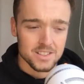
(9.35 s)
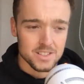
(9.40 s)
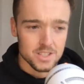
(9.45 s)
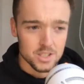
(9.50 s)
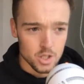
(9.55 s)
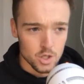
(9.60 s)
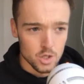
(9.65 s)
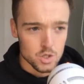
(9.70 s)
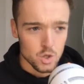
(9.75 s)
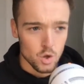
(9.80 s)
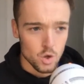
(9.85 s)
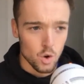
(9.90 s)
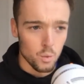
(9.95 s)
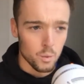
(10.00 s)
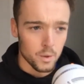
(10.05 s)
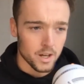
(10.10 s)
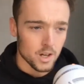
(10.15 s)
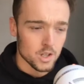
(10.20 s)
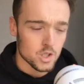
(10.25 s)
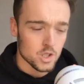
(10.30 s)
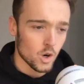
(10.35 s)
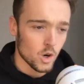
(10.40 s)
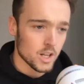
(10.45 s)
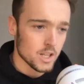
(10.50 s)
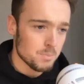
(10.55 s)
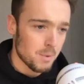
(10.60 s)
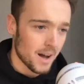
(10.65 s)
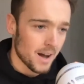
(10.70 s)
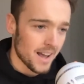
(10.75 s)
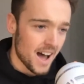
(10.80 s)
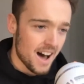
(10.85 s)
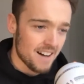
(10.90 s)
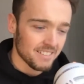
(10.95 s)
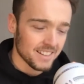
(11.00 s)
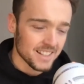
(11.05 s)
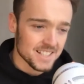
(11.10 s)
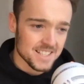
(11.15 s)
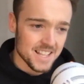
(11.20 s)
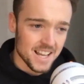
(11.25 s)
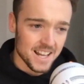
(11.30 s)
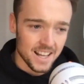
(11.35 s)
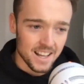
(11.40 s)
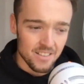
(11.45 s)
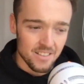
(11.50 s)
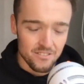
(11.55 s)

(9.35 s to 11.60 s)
To do so, we are joined by Alex Denney,